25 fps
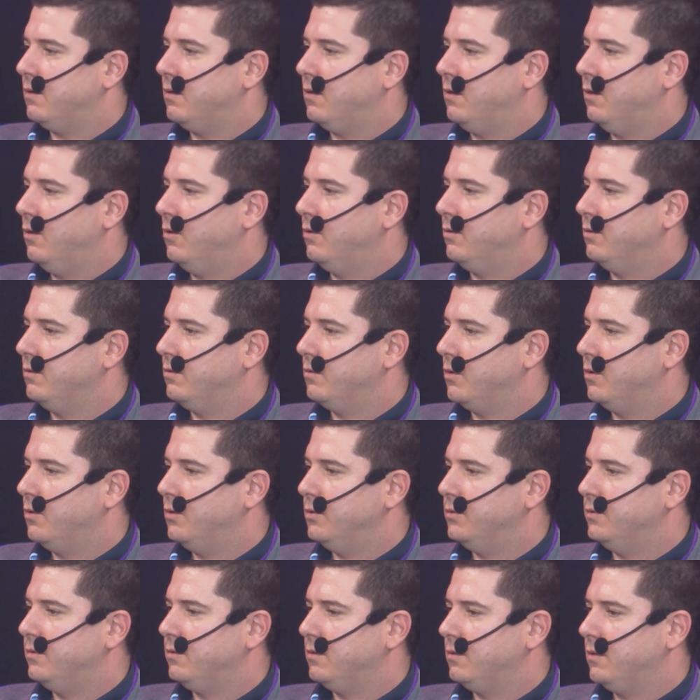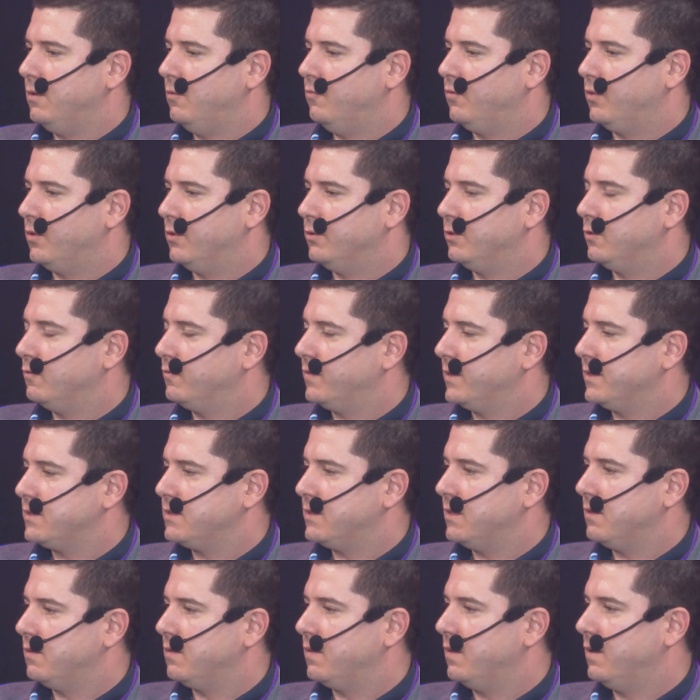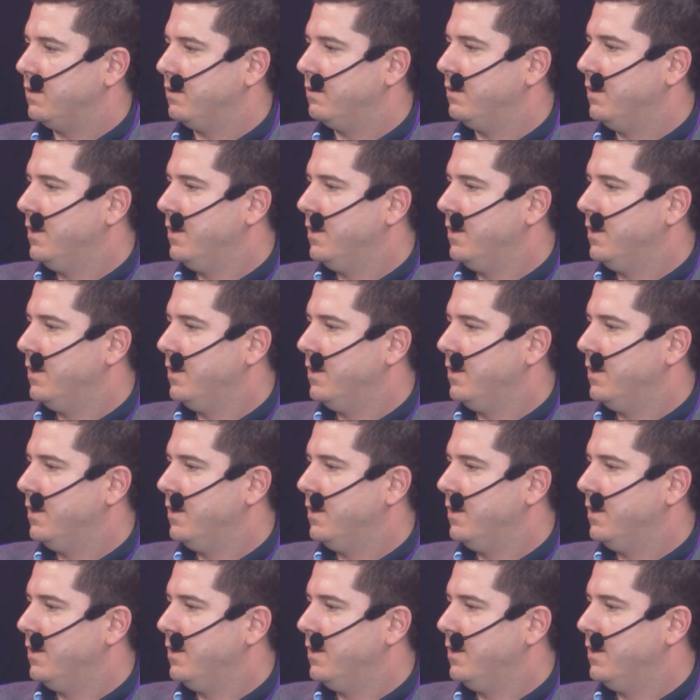long road in front of us, I think,